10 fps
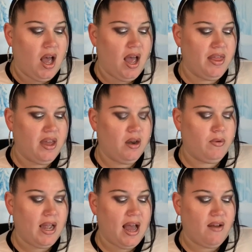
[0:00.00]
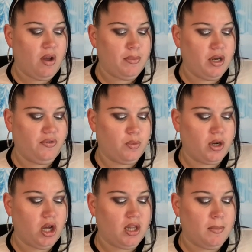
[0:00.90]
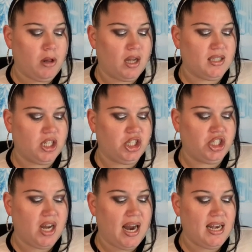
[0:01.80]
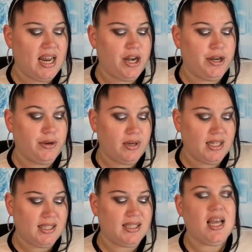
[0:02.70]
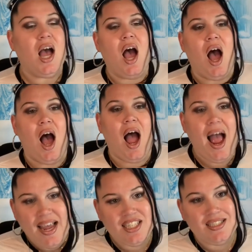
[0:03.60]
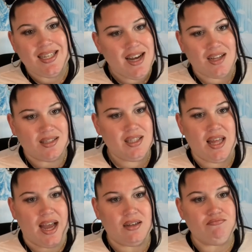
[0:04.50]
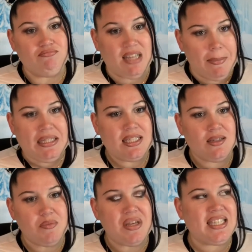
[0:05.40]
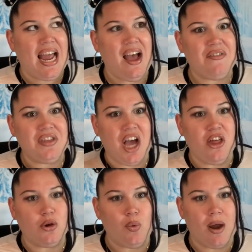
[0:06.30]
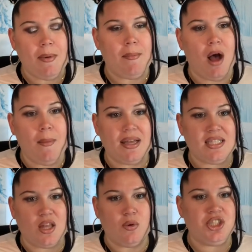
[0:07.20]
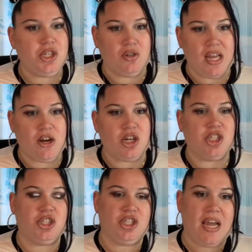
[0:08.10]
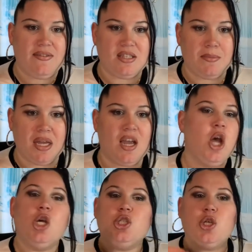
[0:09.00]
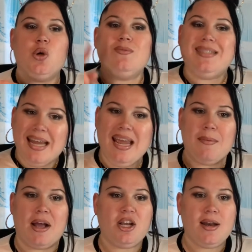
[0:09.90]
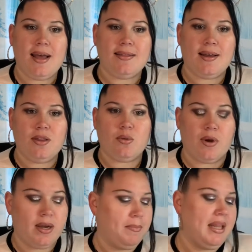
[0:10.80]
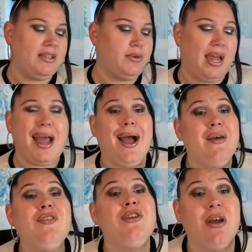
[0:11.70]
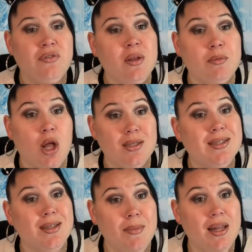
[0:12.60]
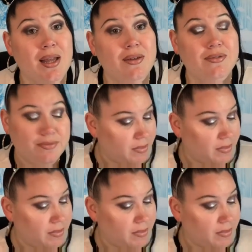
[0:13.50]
And then we have a Beauty for Real lip gloss and Shine in Nudist. I did not see that, damn it, because I have the other one. My mom has the other one. She don't like hers, so she gave it to me. So damn, I could have had the other one, but that's okay. I have enough lip glosses in my life.